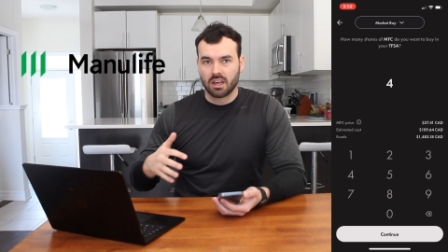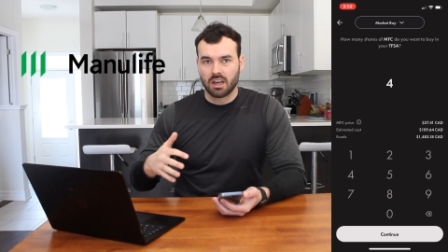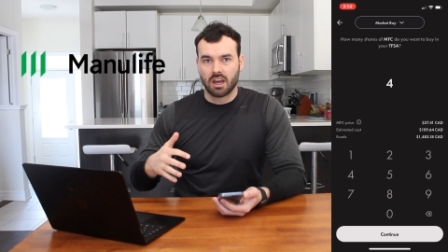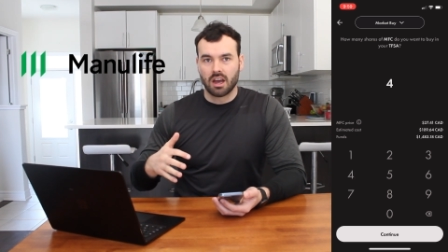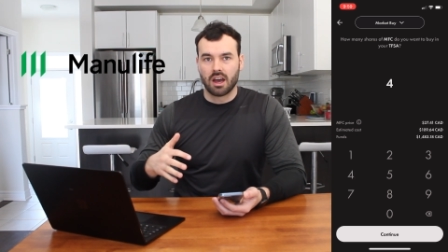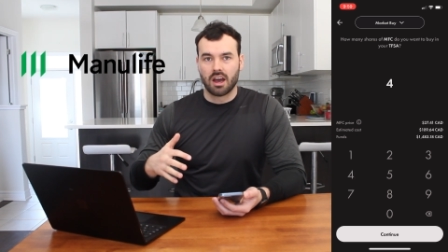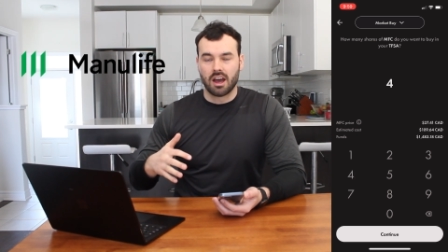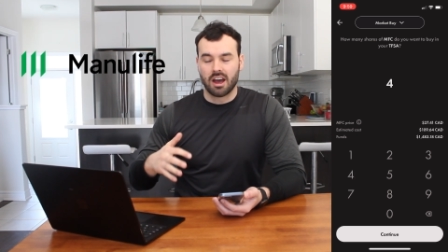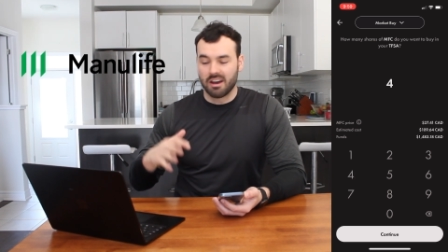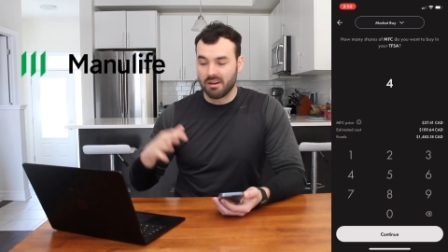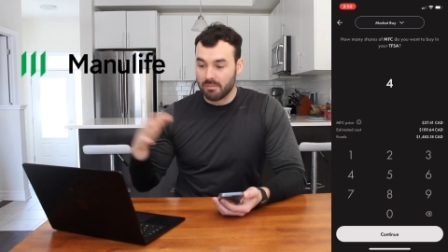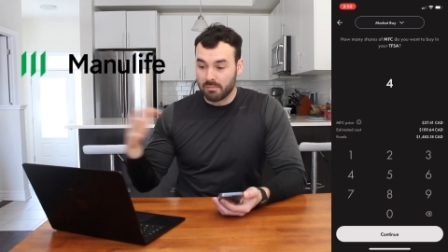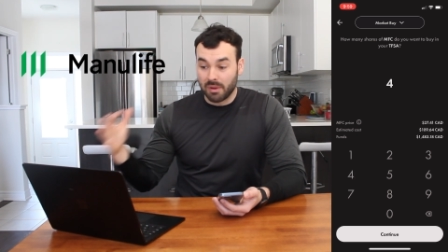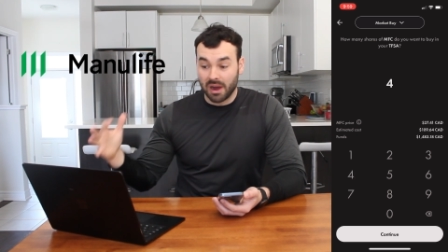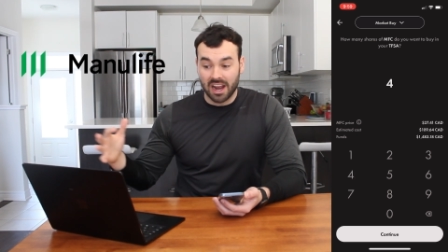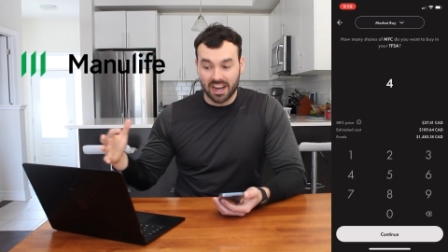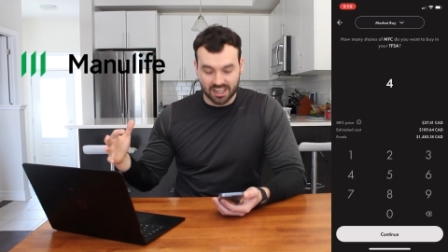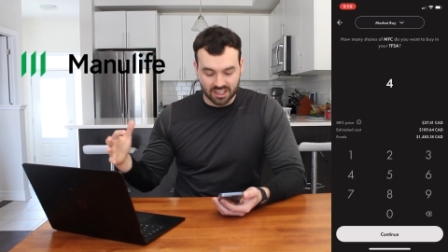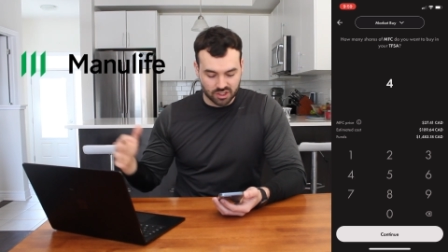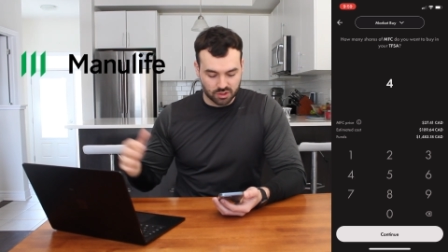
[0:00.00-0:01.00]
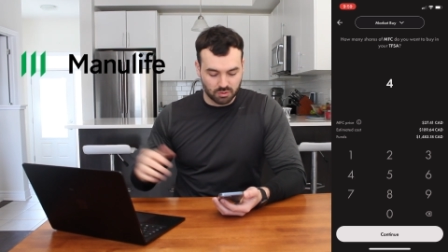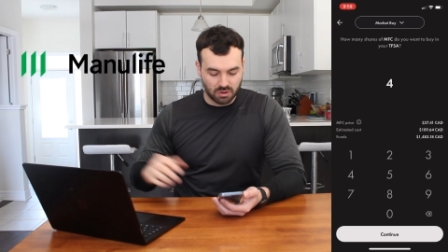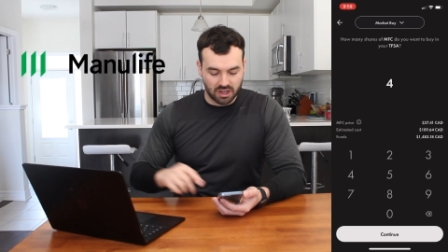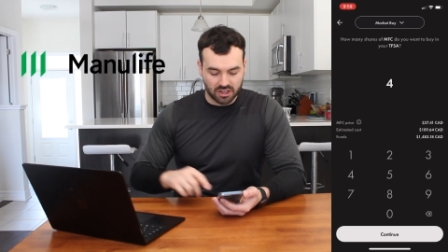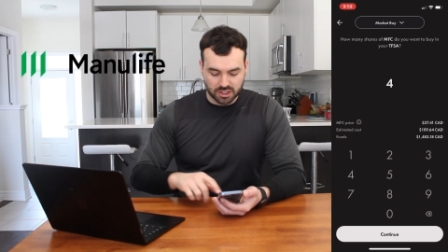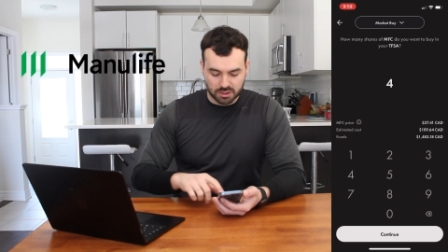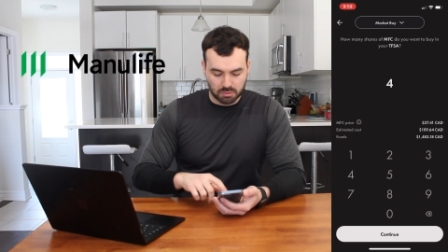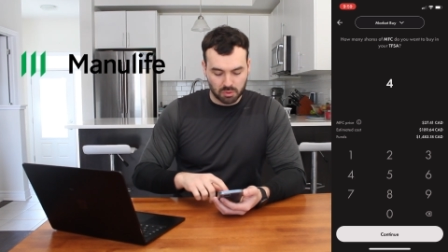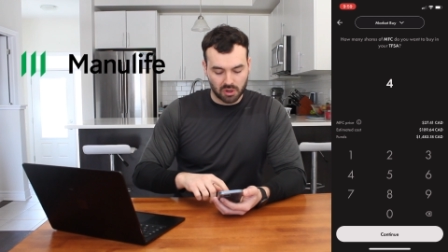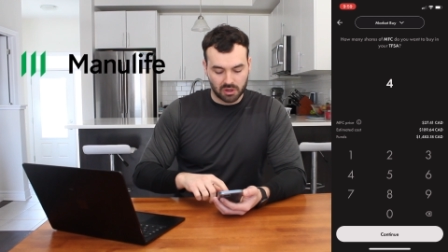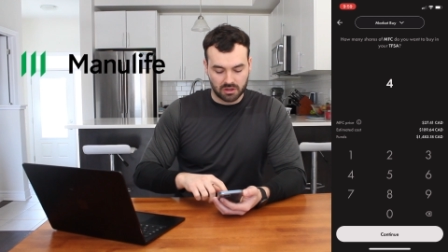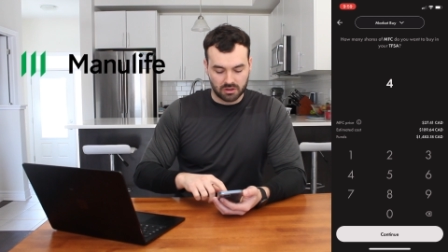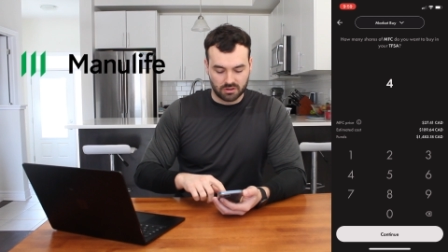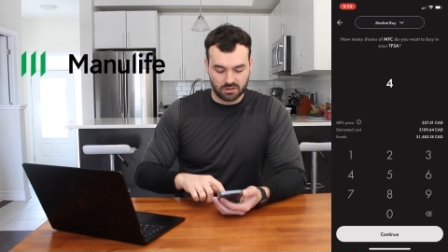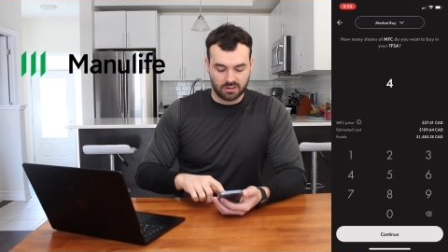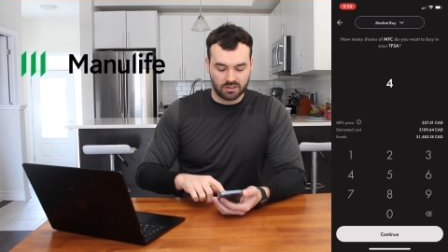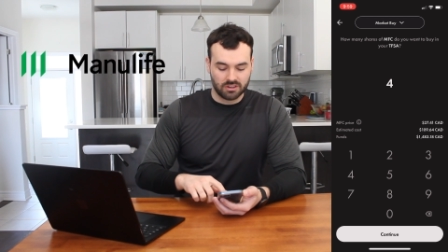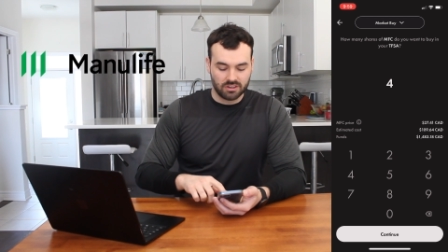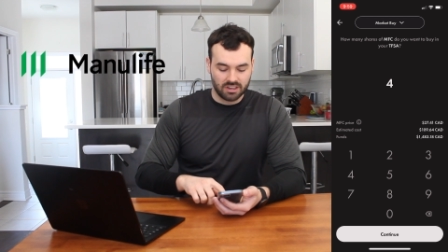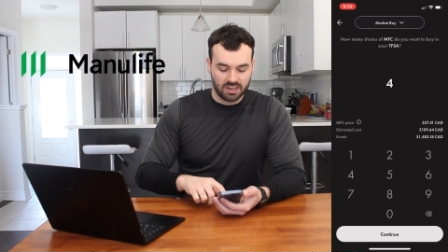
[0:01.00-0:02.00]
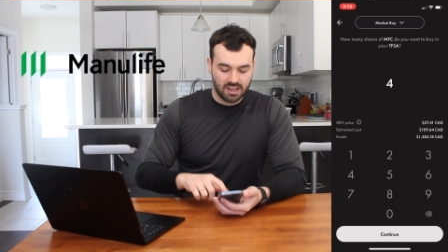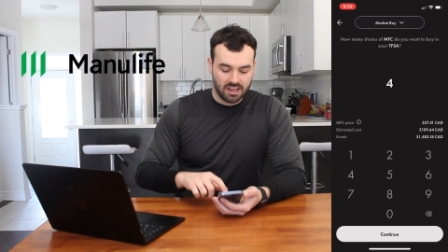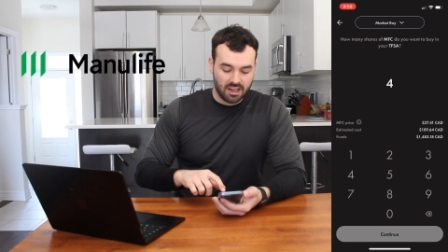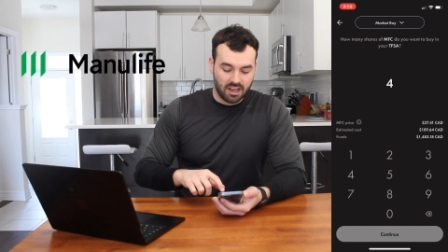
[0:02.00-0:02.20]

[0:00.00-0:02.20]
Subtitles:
buying as well, spoiler alert.